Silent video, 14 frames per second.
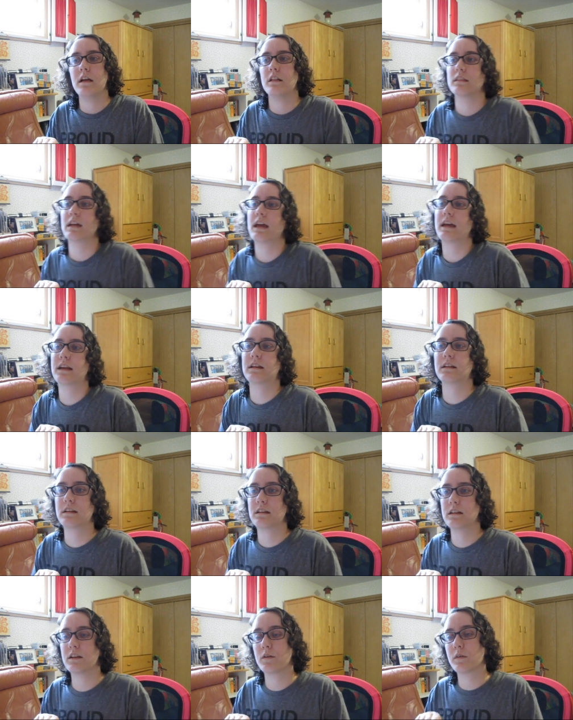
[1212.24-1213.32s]
like
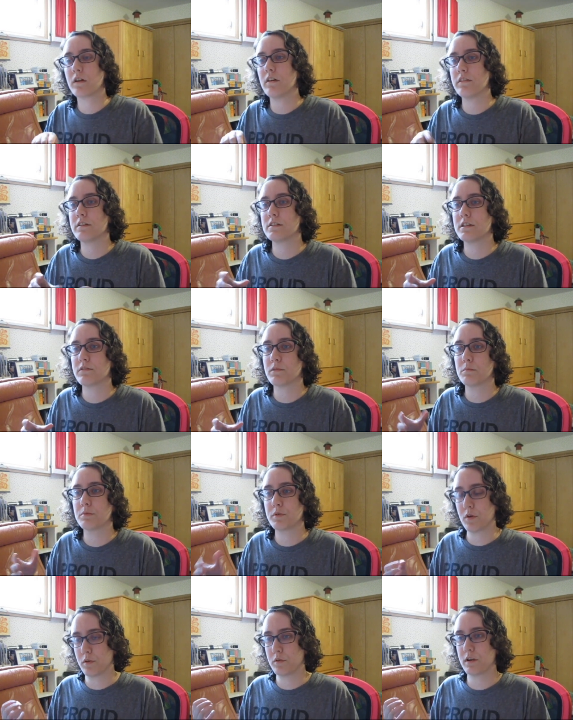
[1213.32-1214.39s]
you know, and all these different
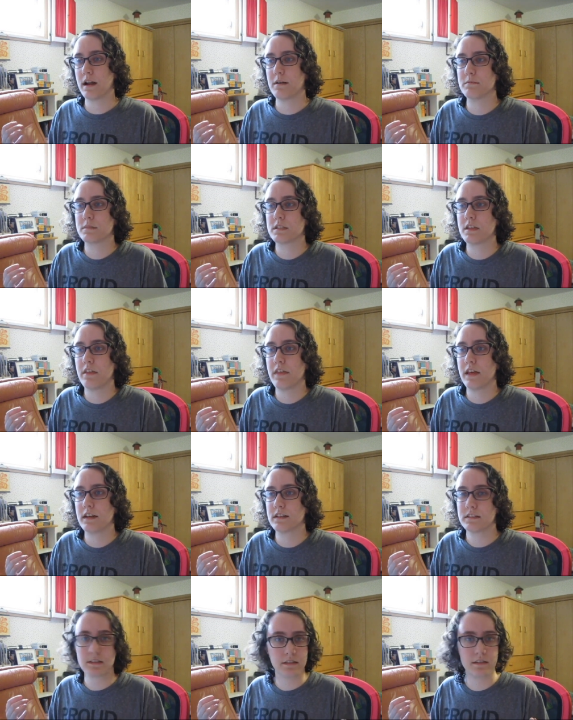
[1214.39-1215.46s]
programs that
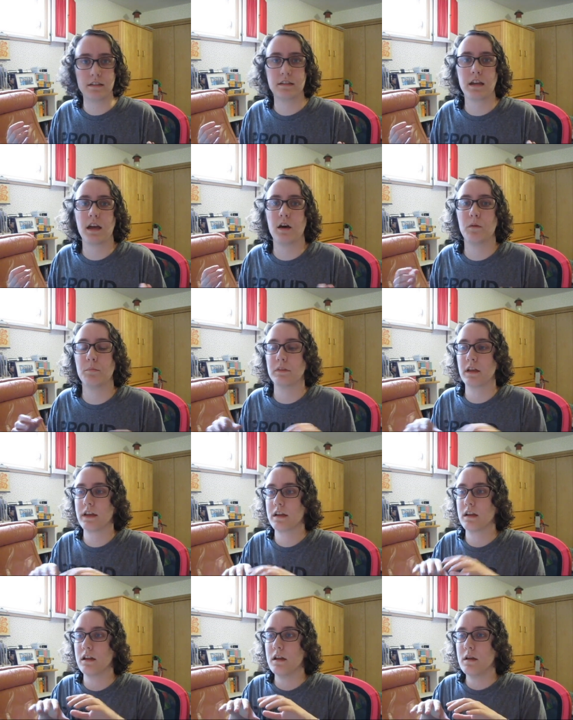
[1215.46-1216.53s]
existed to help,
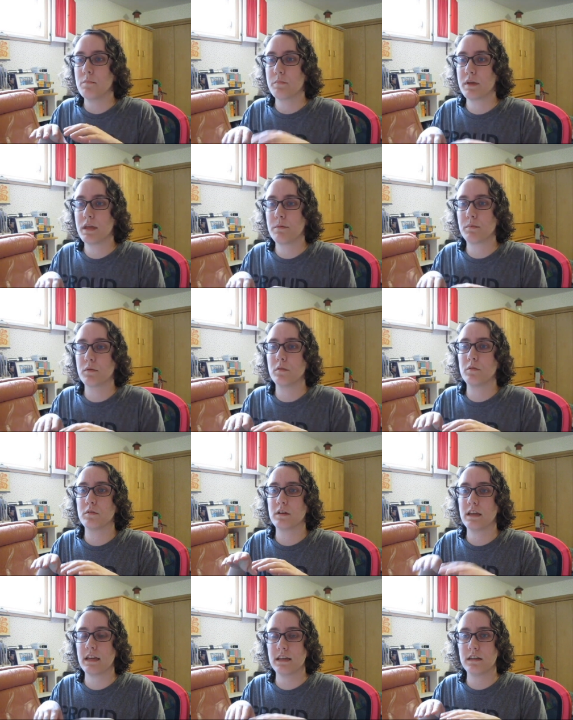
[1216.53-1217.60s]
like, people
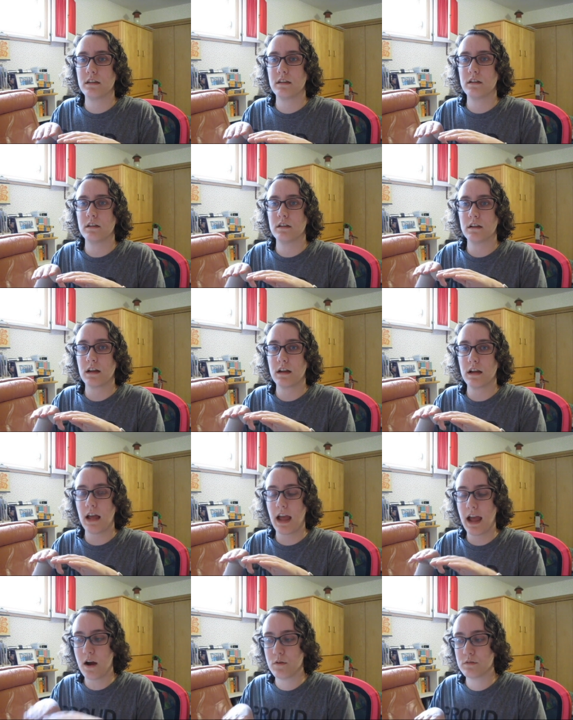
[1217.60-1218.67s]
get
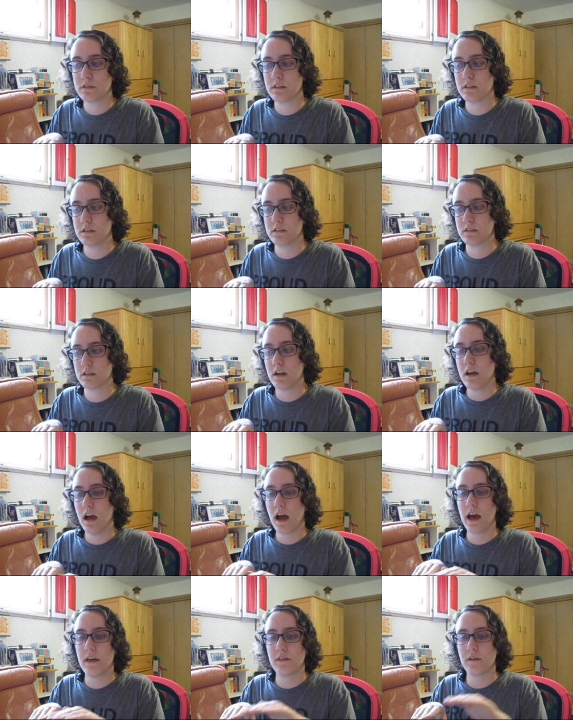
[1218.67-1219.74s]
houses,
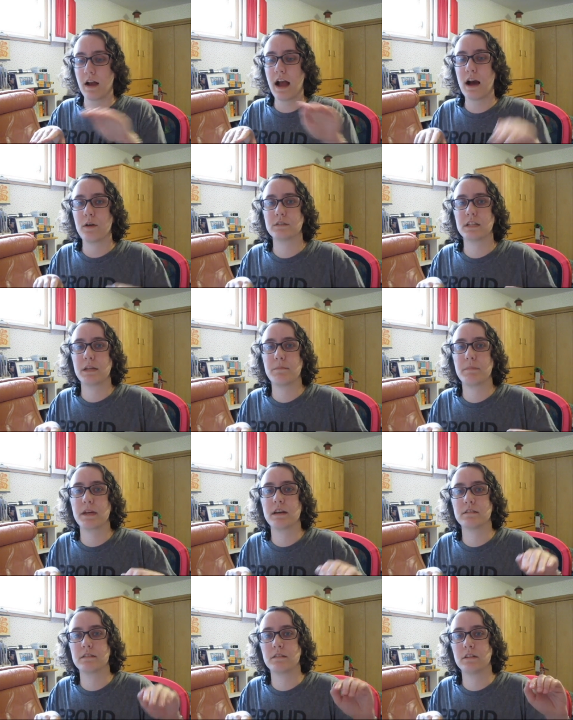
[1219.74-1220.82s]
either housing
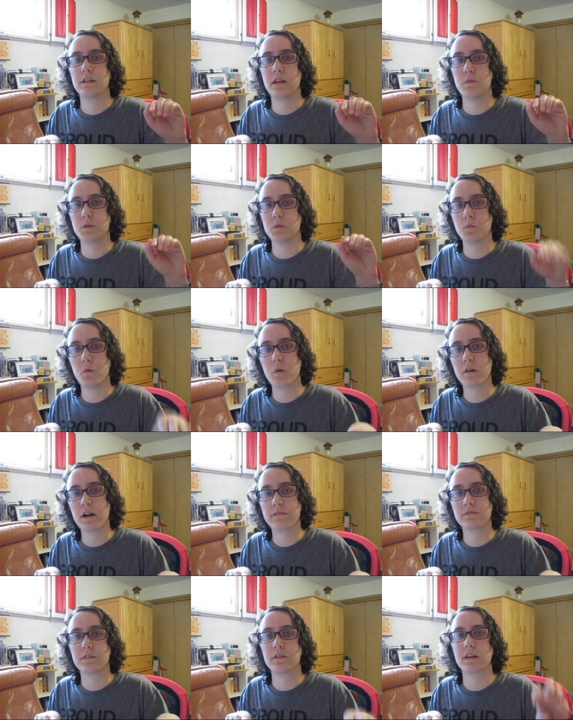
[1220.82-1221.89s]
because it was war
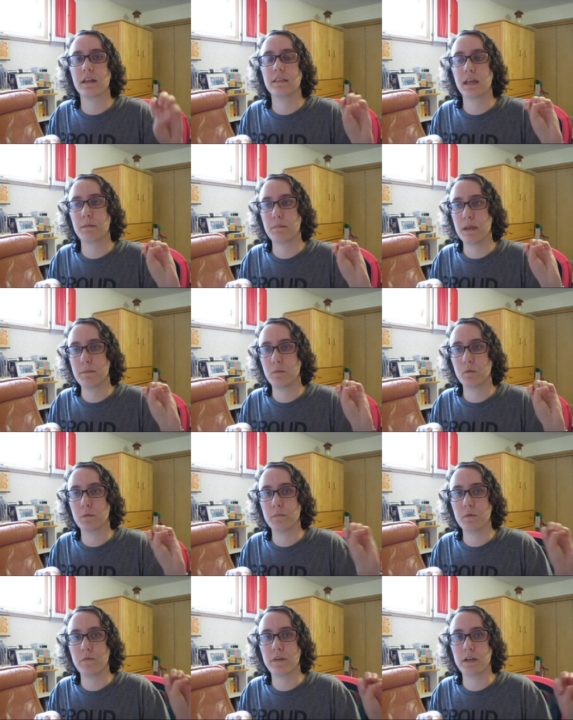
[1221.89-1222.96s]
effort and, like, people were
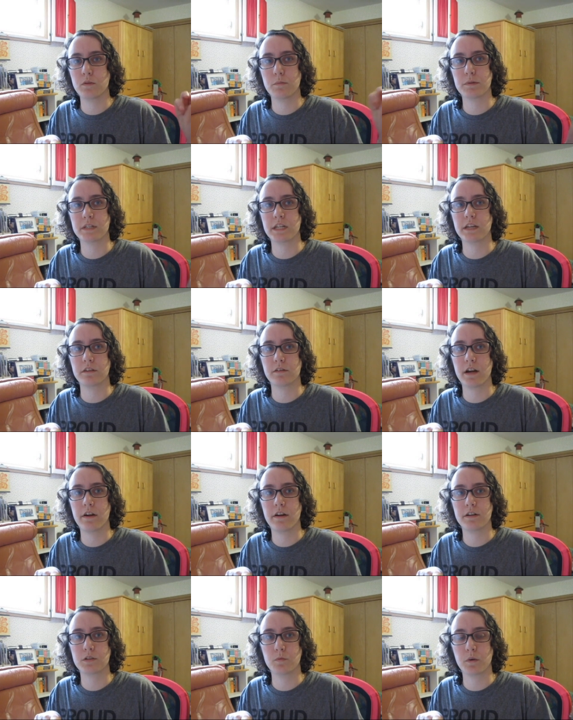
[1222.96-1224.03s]
moving to a particular
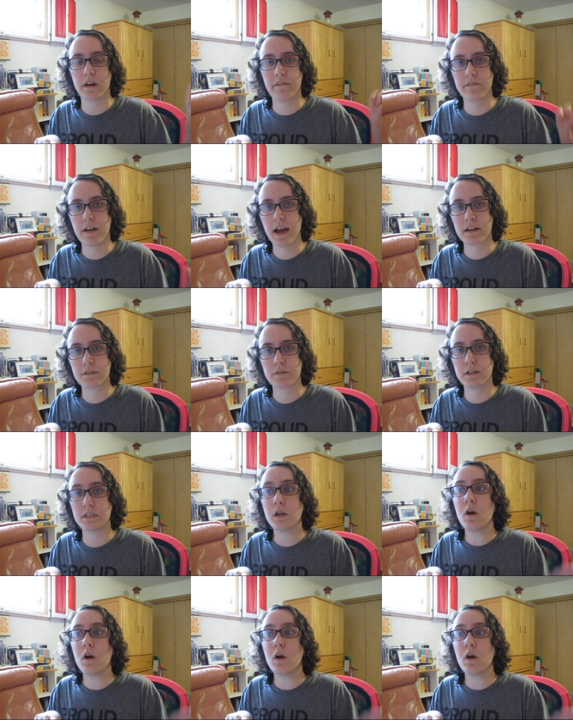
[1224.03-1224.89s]
area to work at factories,